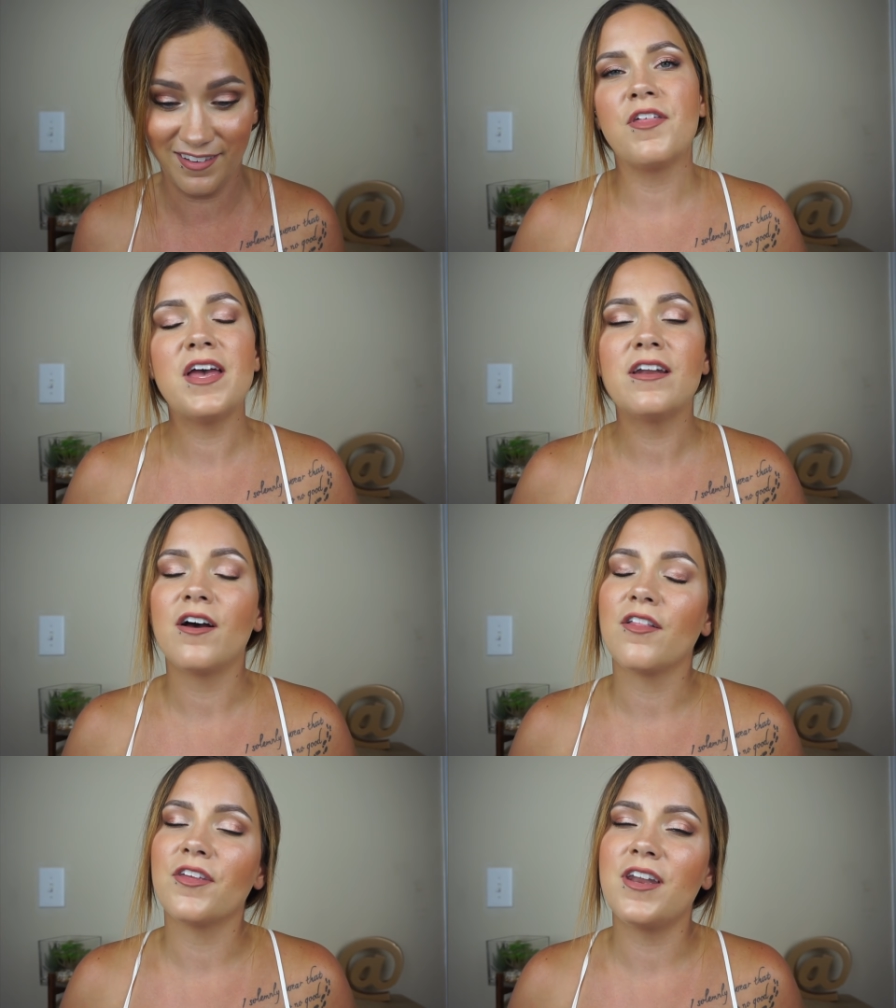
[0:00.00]
Then
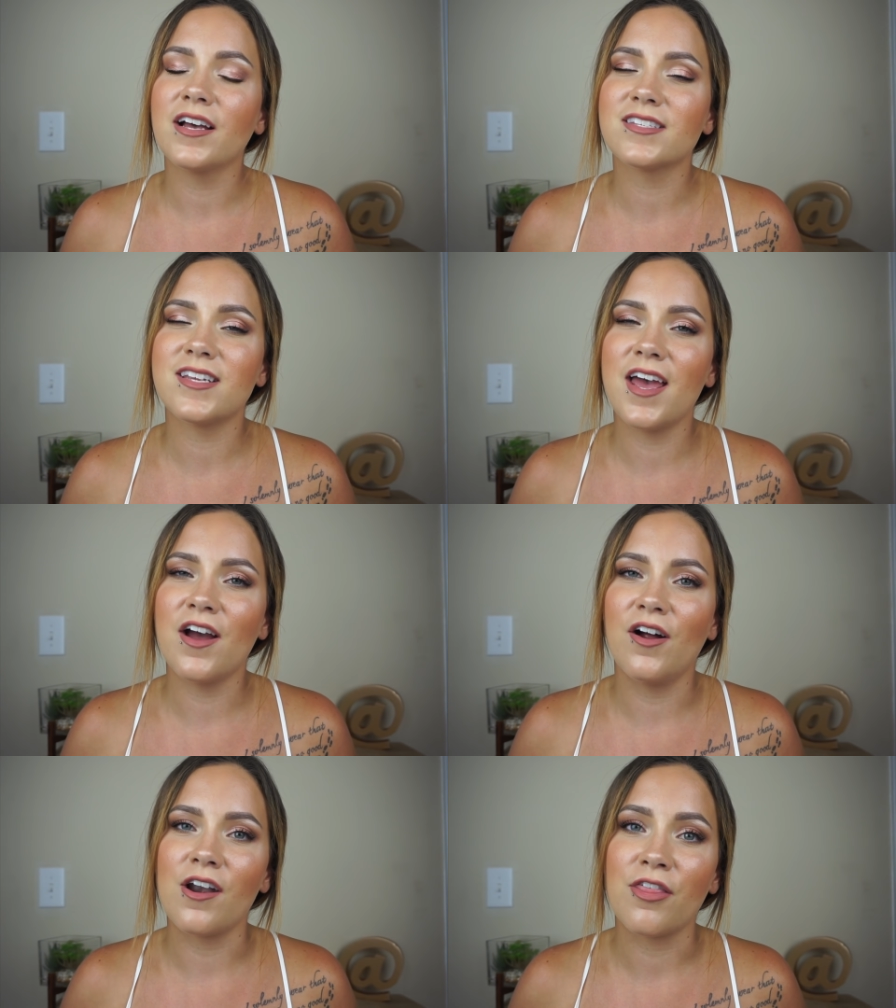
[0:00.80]
the next day,
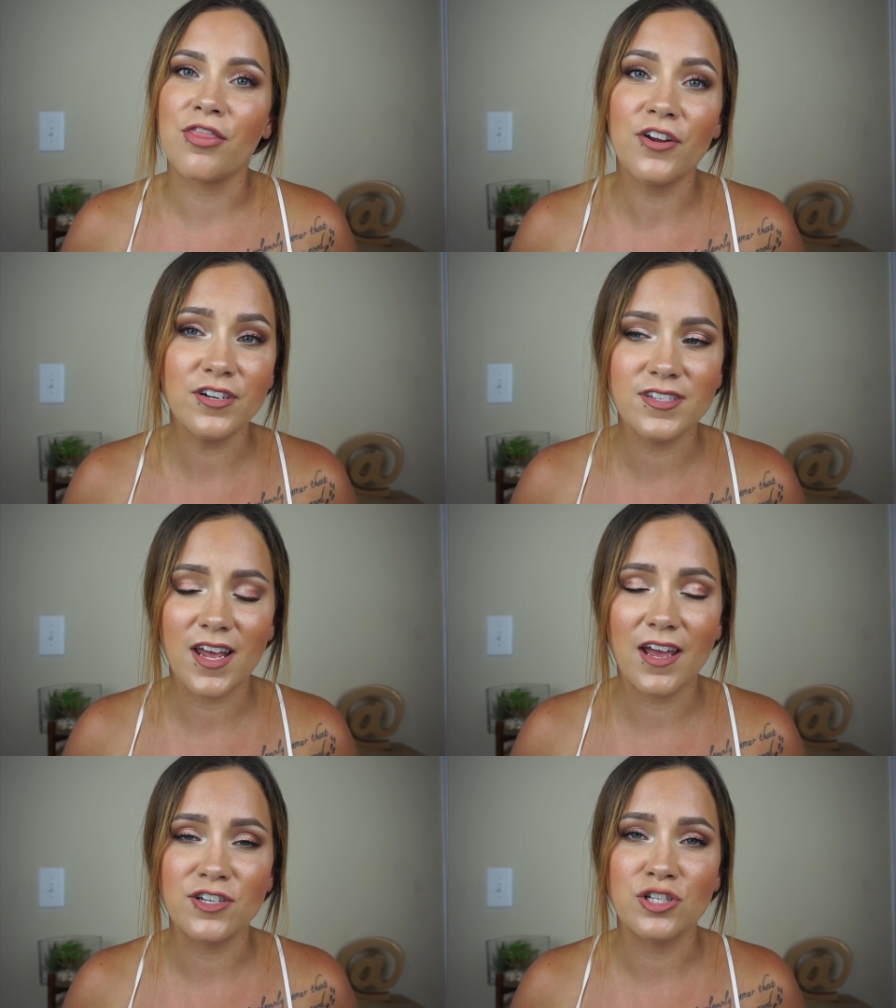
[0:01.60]
on
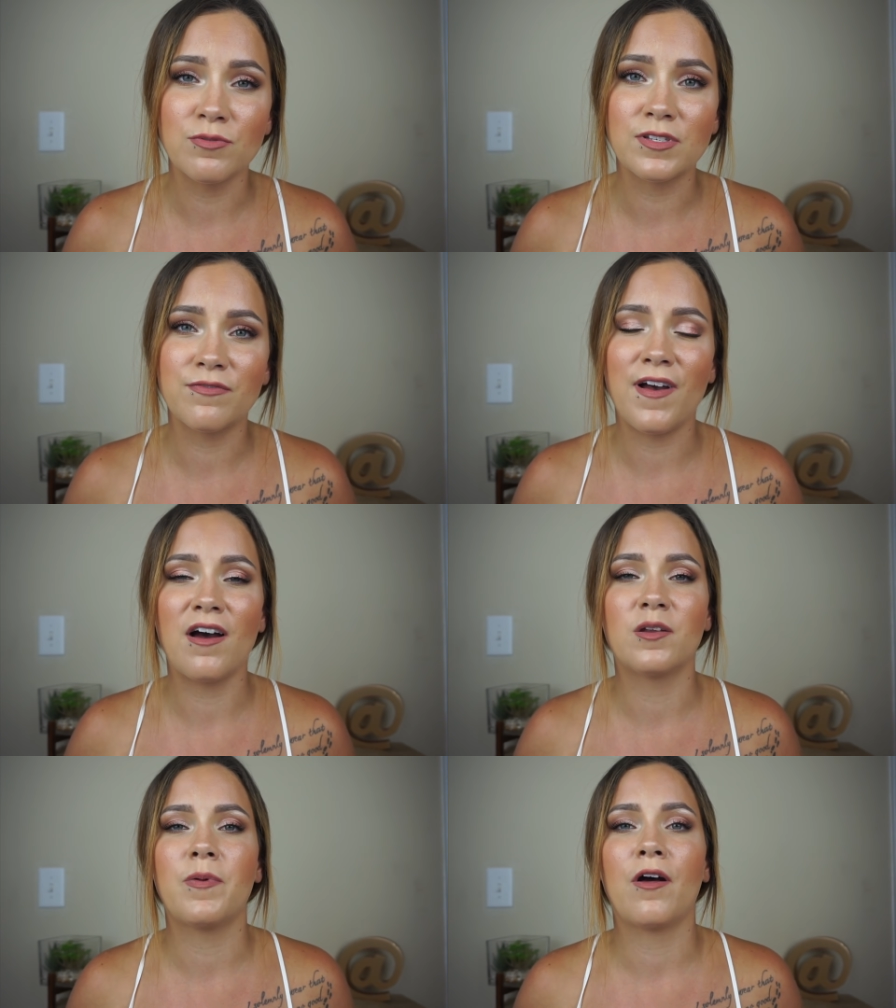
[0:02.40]
Thursday, she was
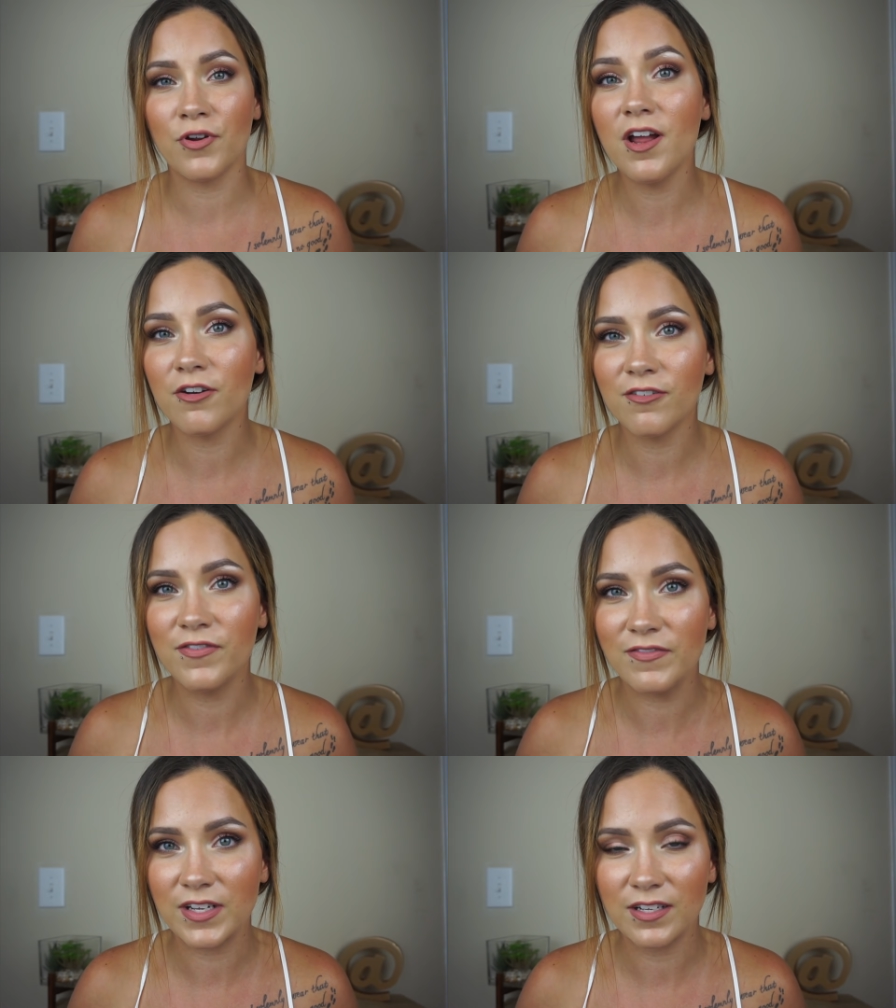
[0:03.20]
found about
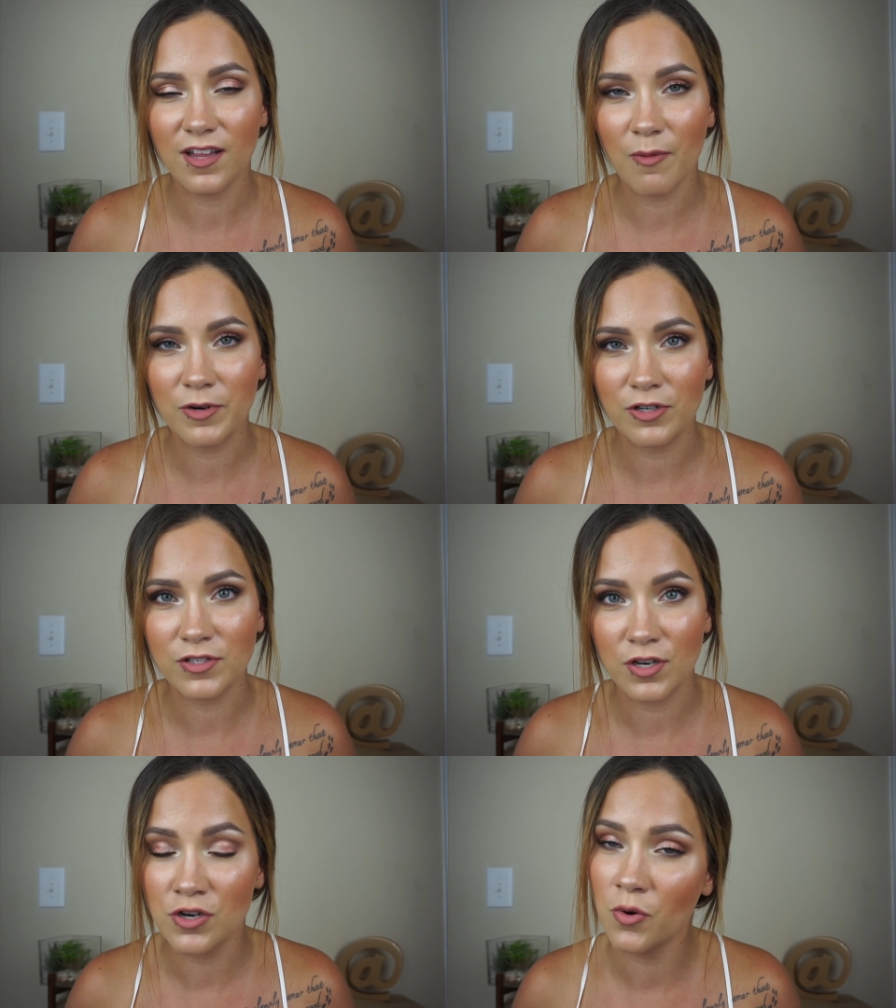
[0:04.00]
350
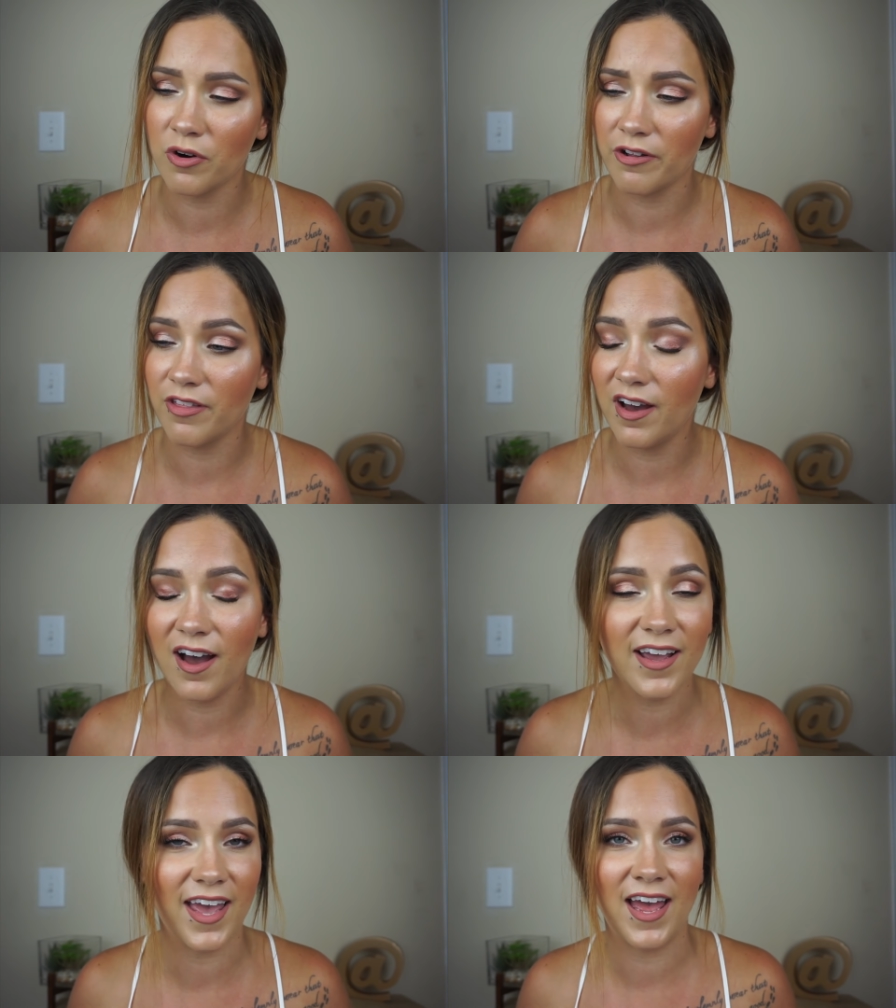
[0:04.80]
kilometers north,
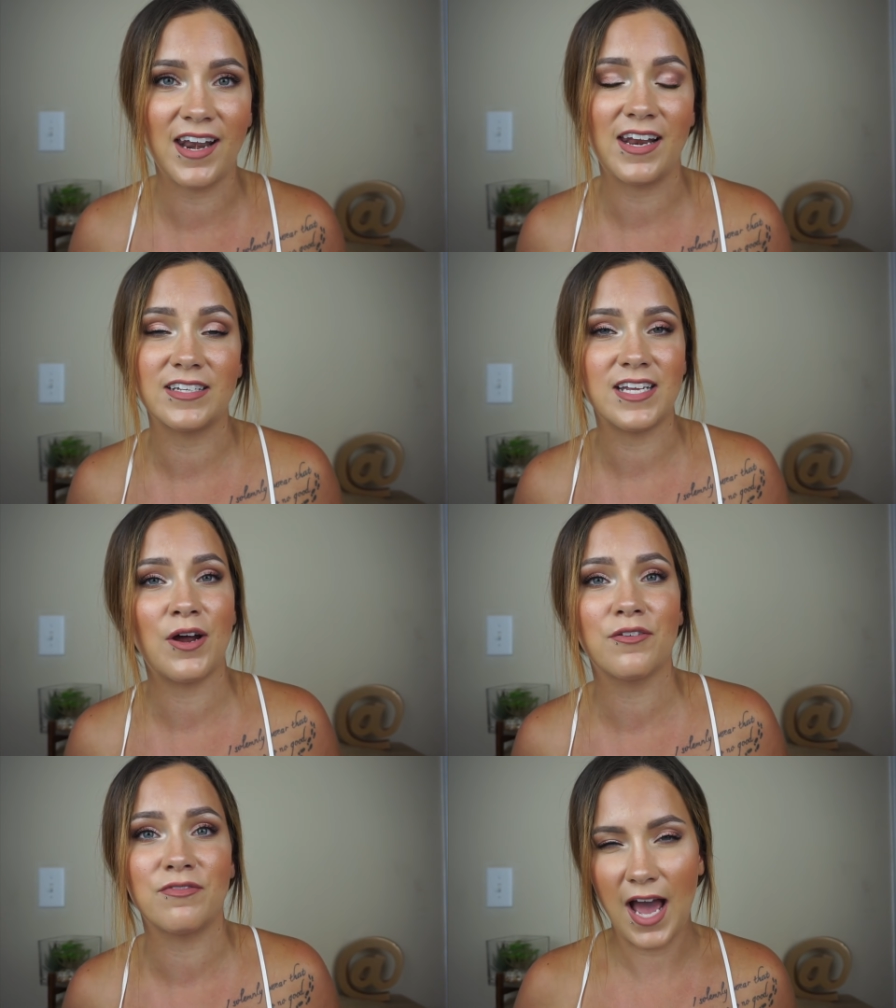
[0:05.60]
again in a
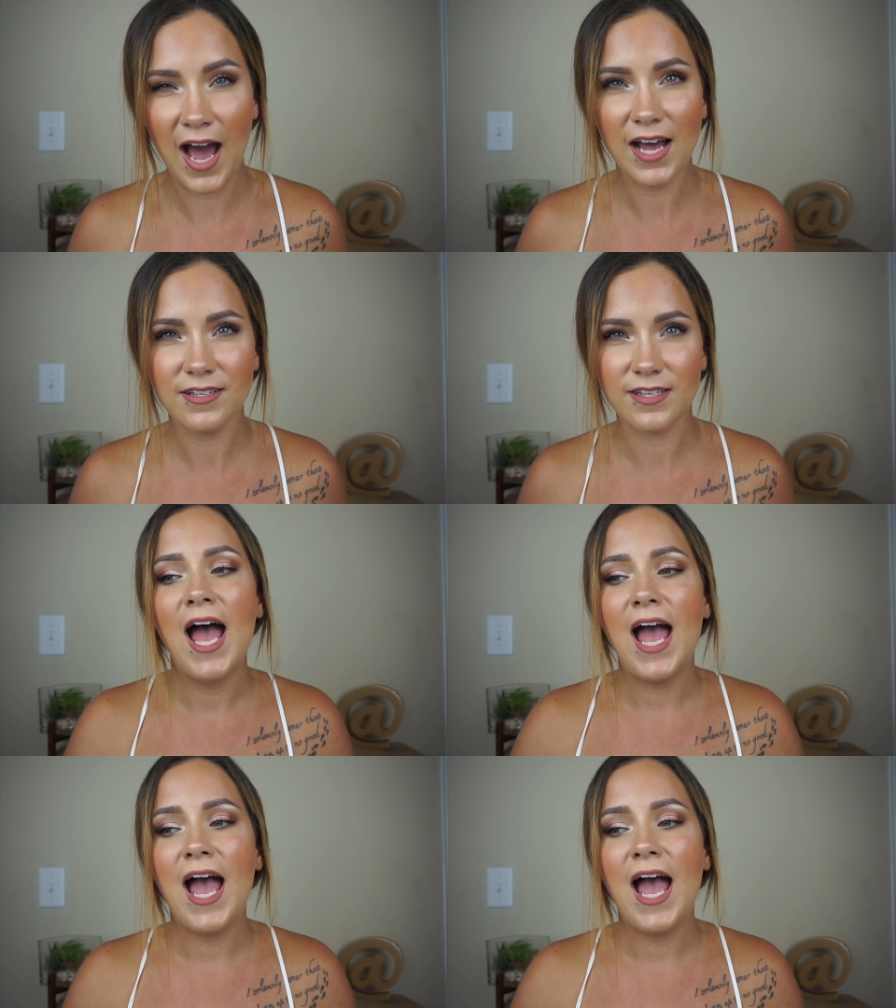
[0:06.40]
town of Yass.